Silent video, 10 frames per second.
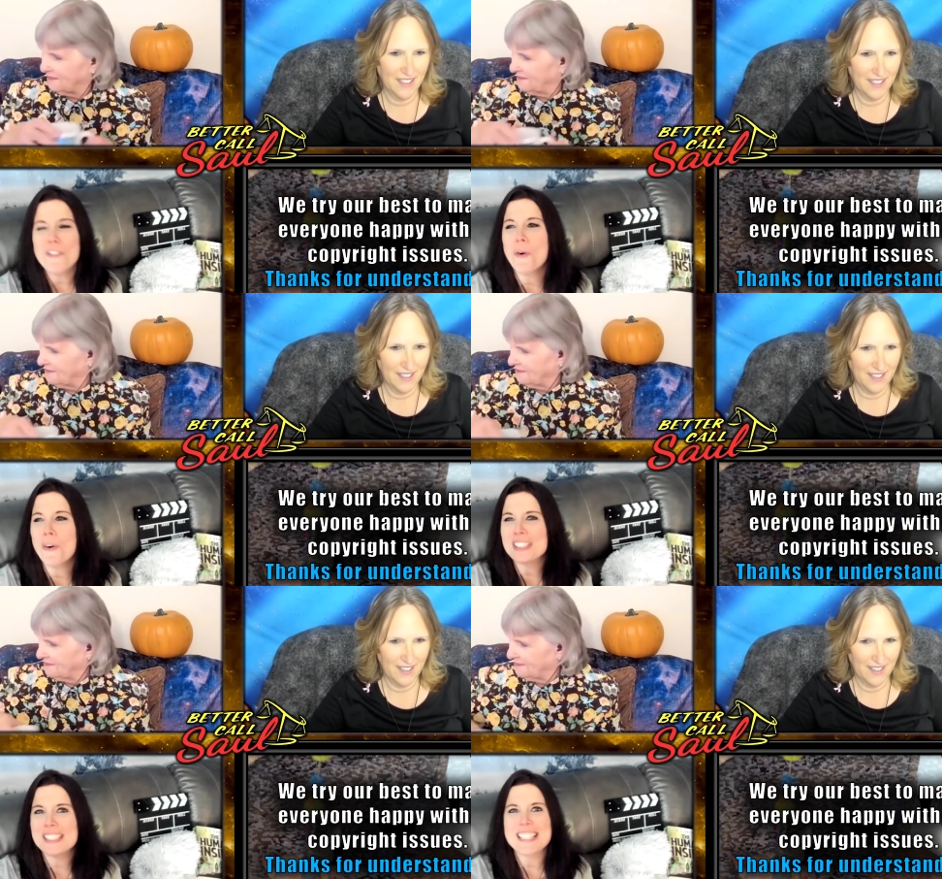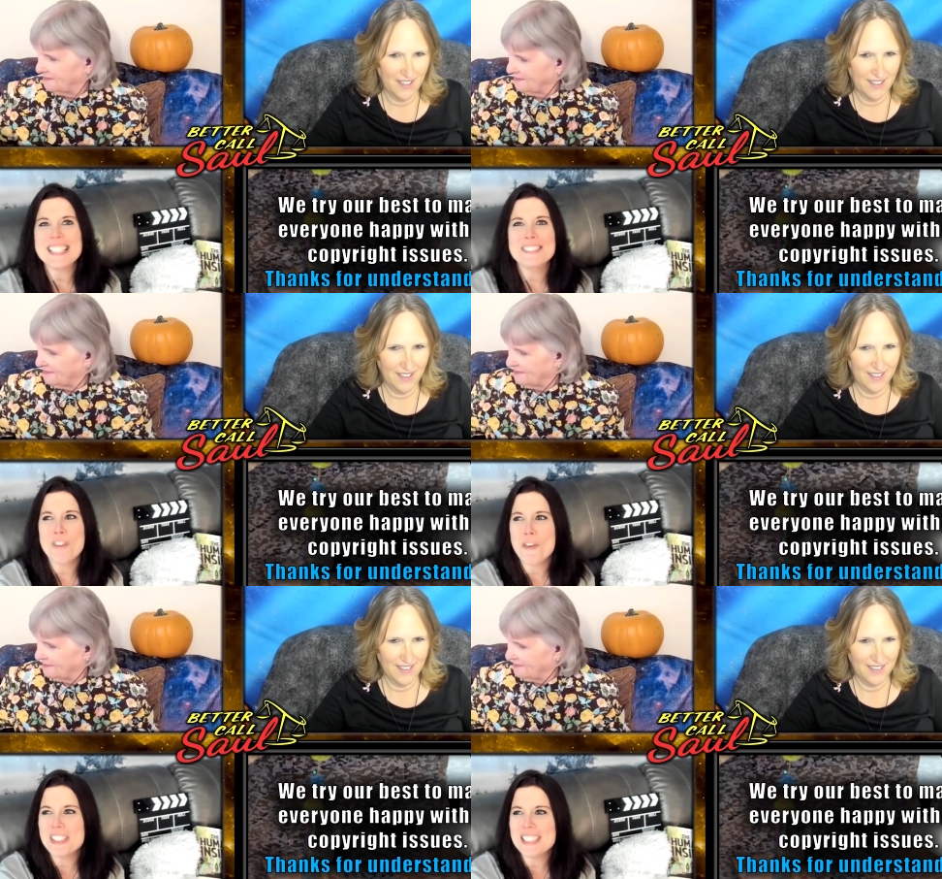Speaker 1: of course, this
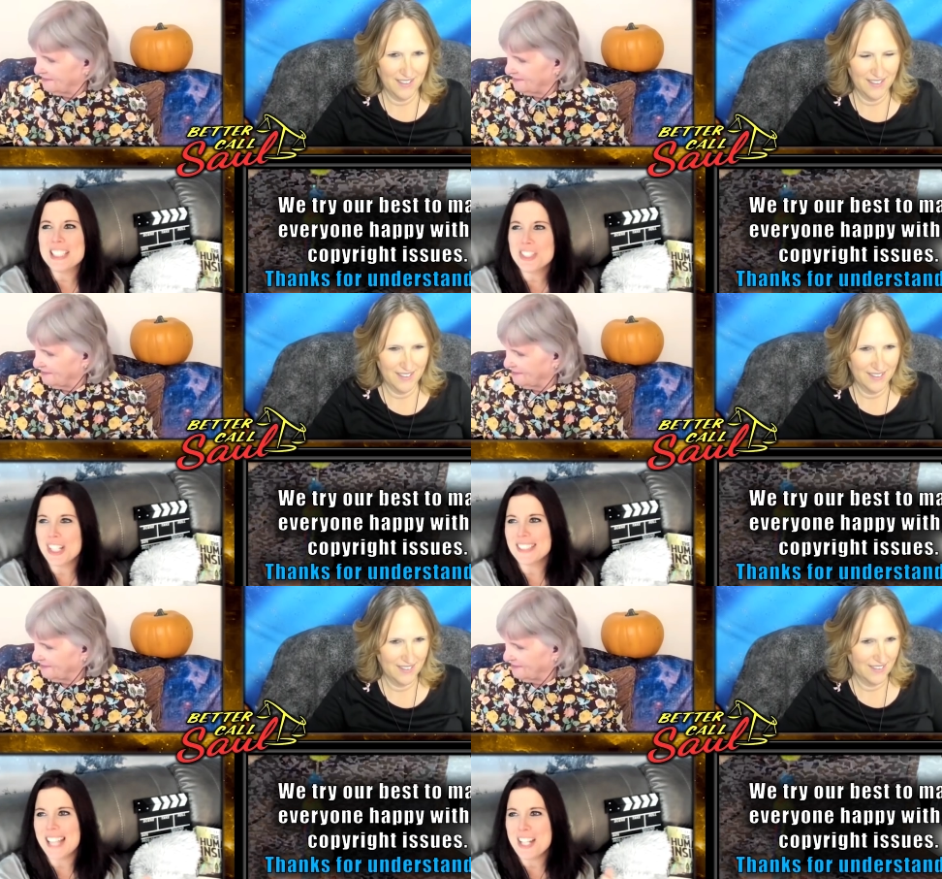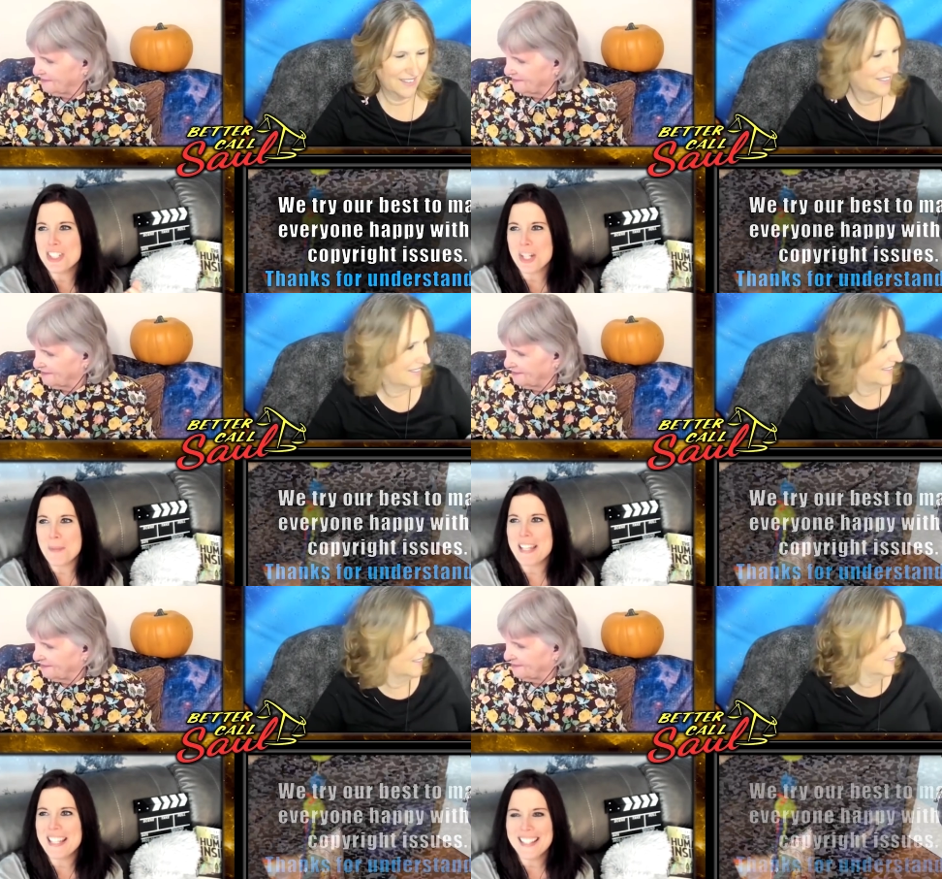focusing just on
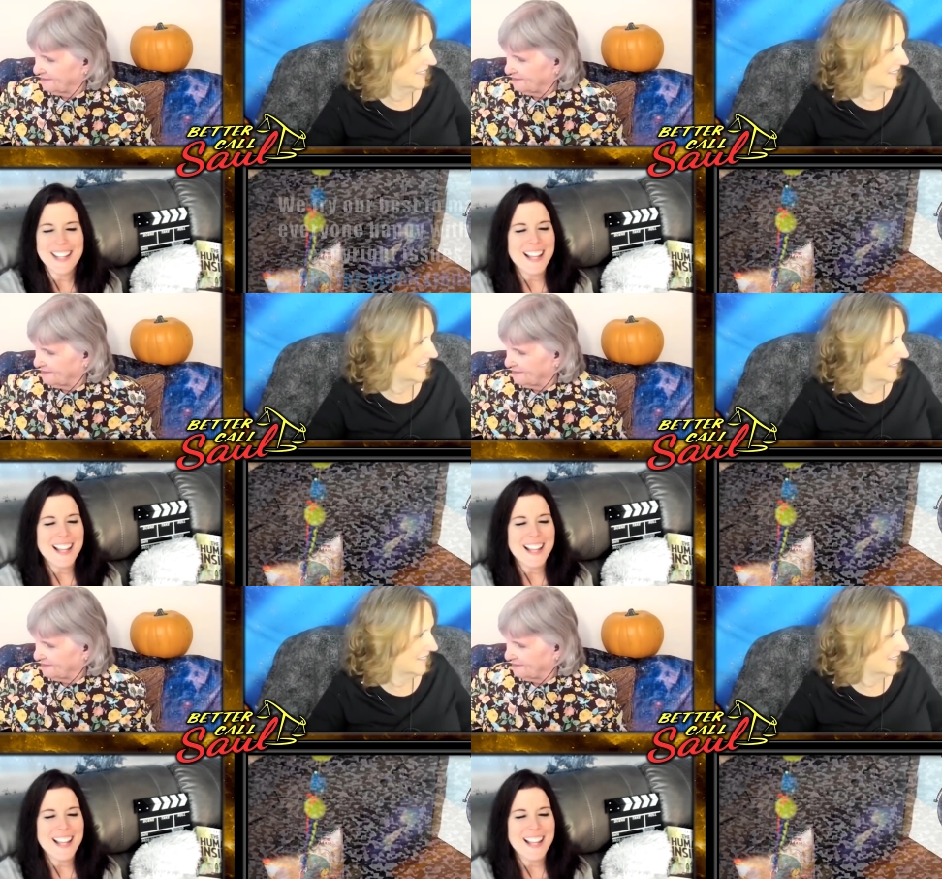Jimmy.